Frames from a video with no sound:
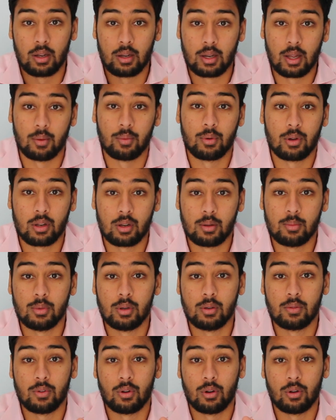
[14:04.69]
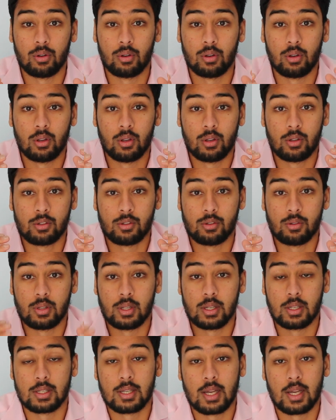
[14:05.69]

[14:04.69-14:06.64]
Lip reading: And now we're going to move on to